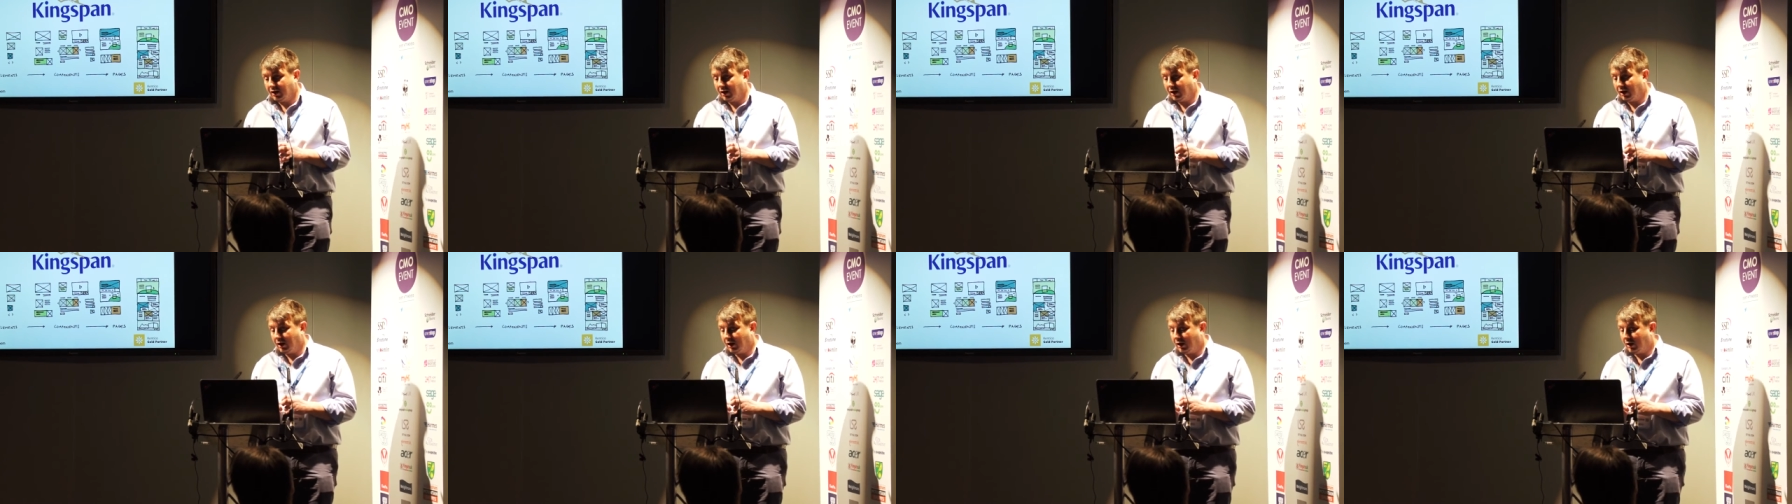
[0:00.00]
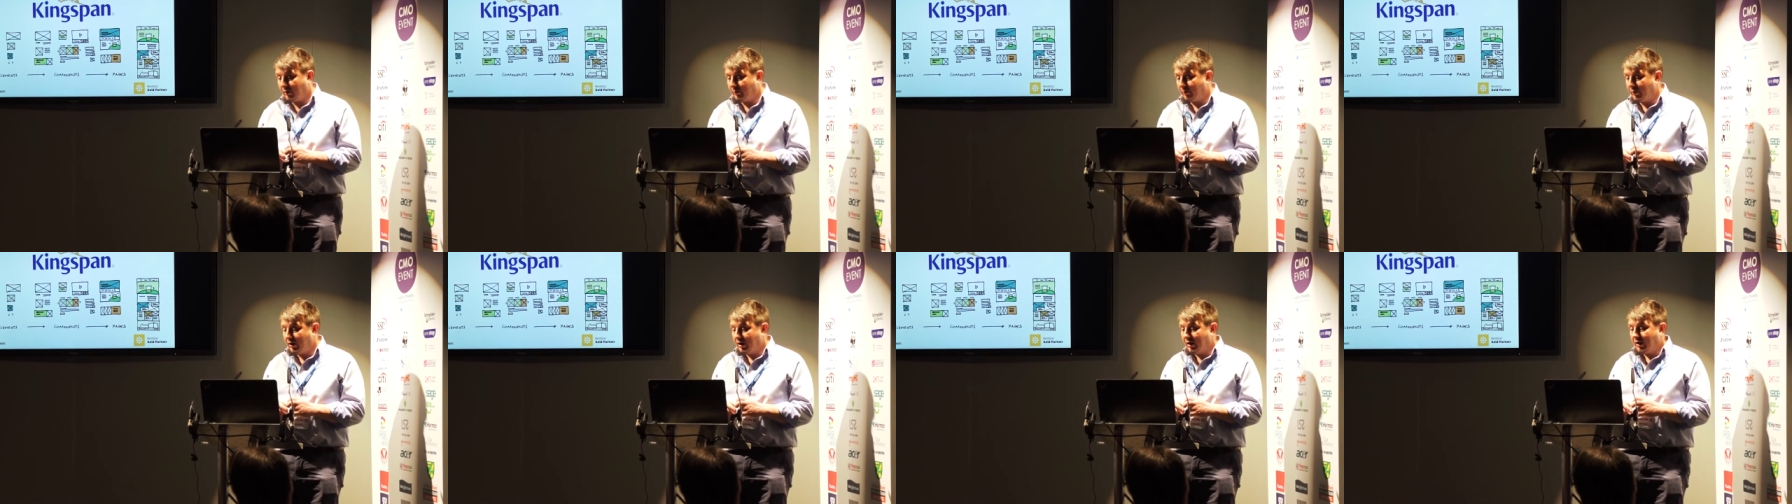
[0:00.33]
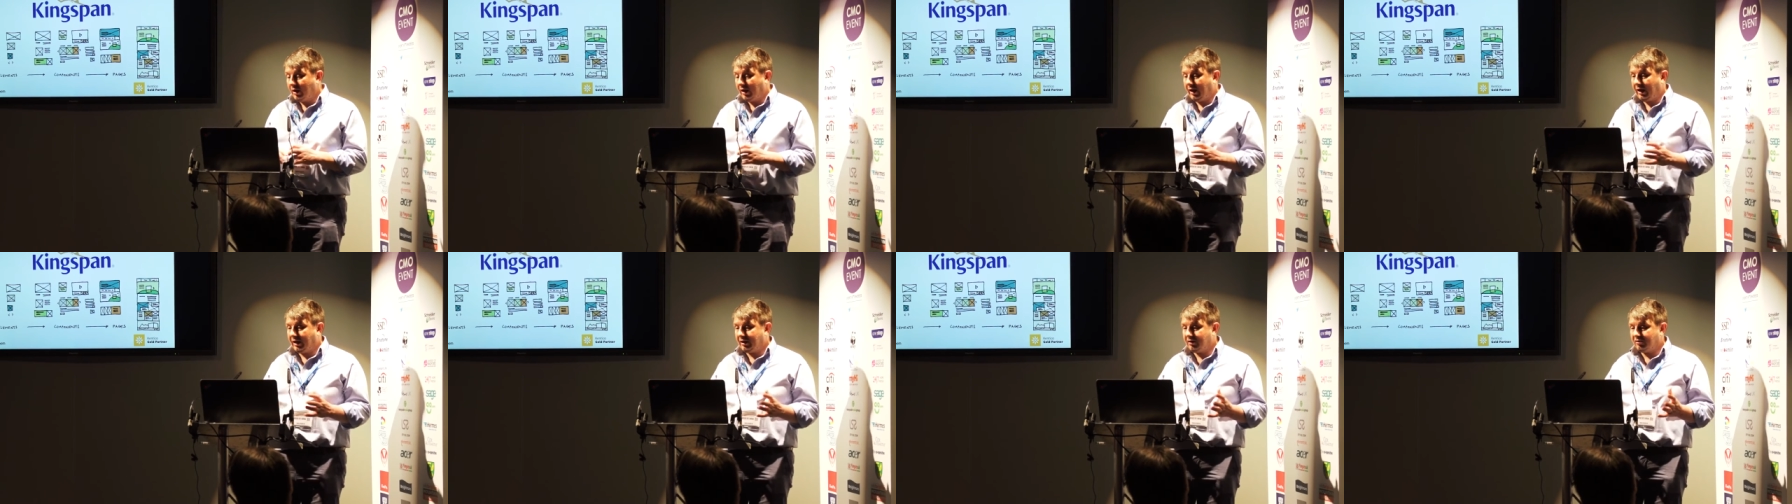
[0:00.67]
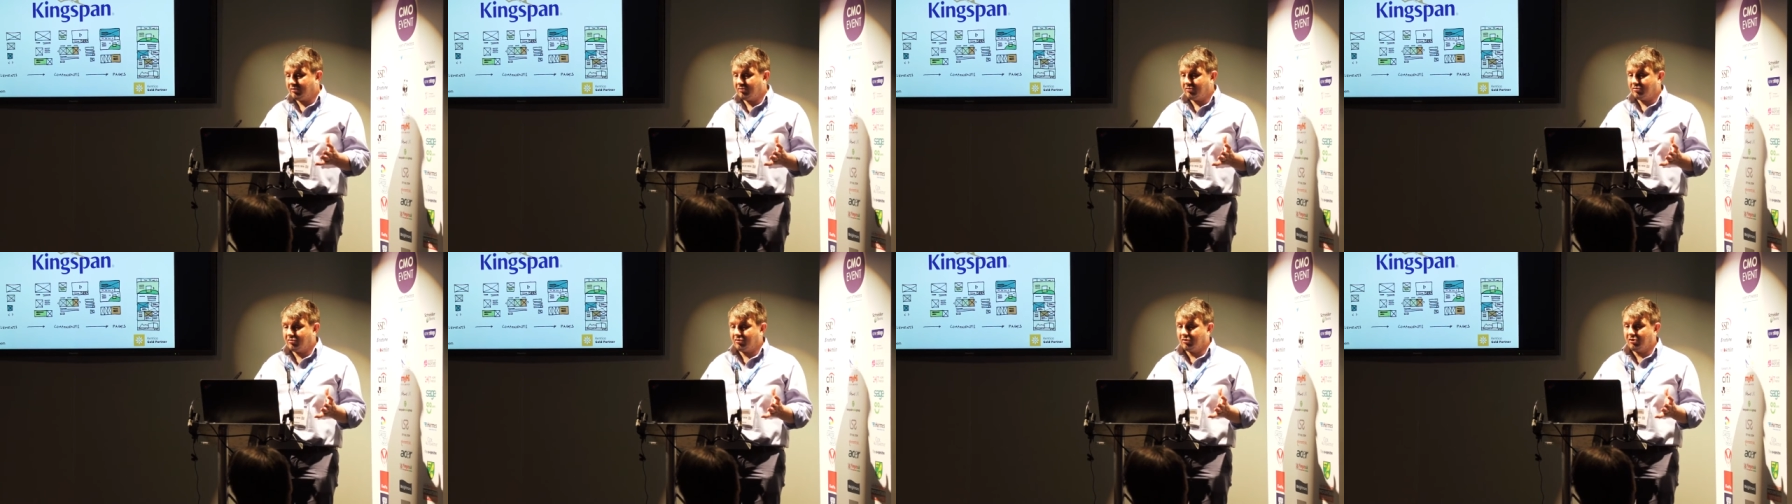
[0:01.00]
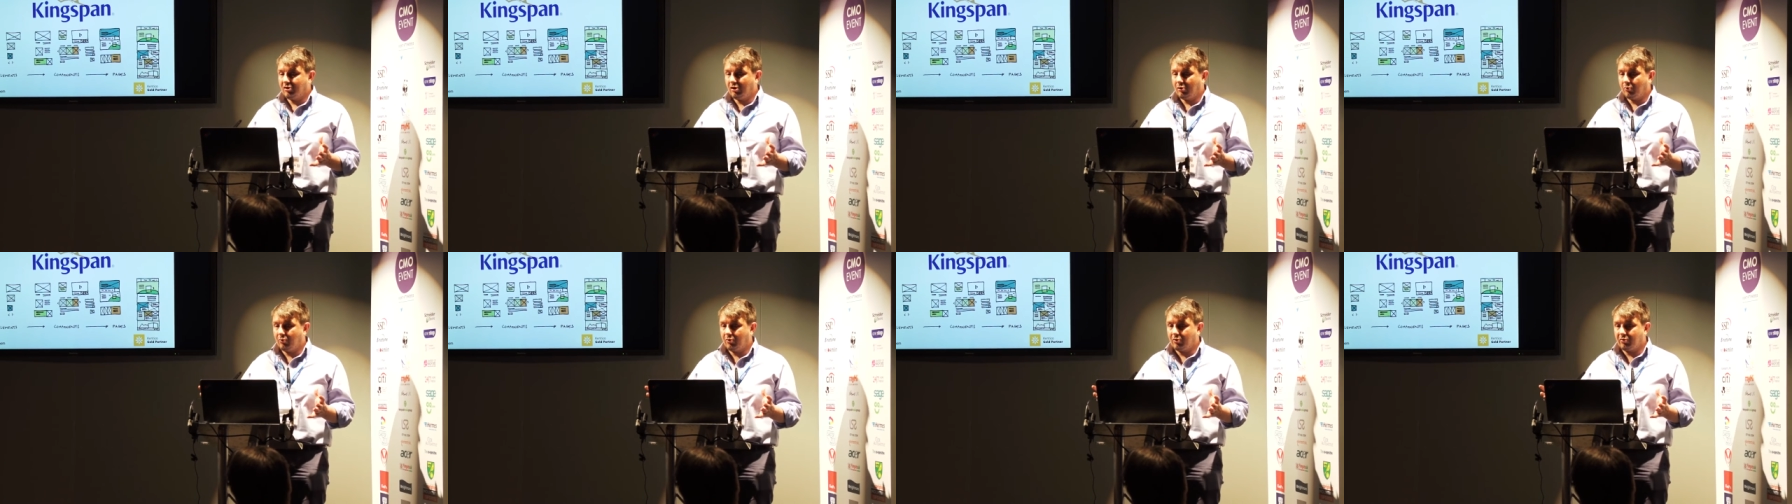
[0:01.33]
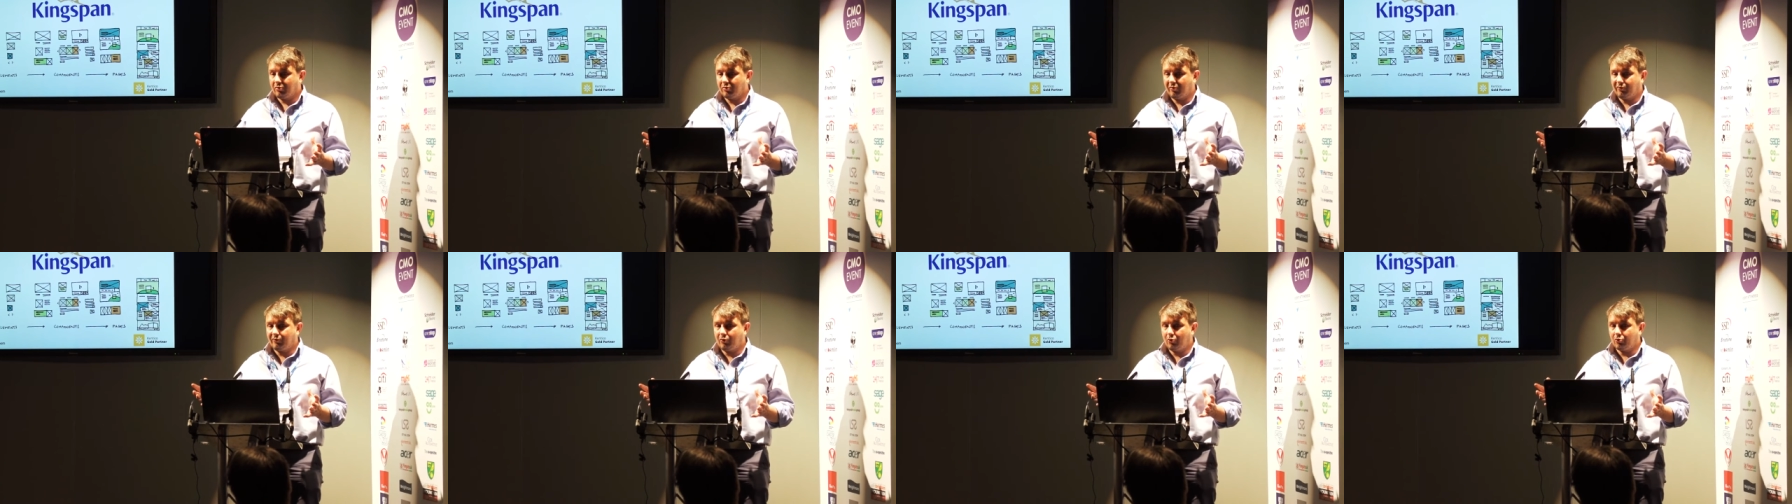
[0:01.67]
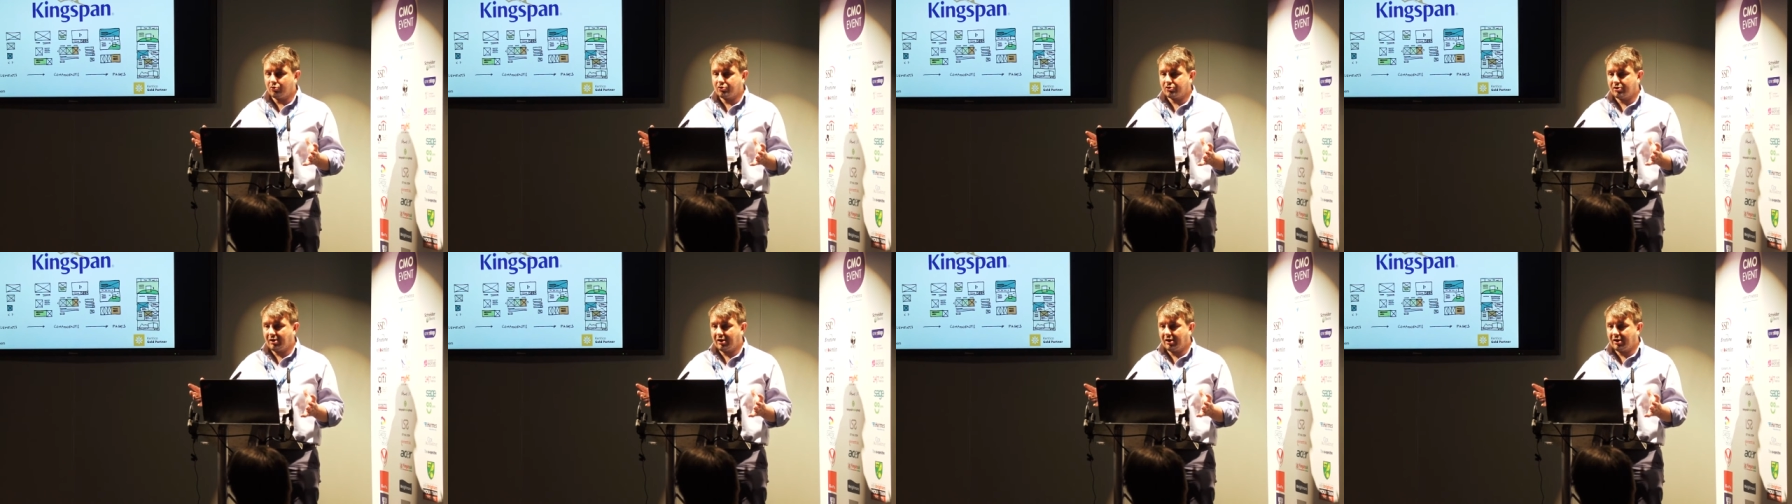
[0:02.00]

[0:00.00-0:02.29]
Um, and, you know, of course,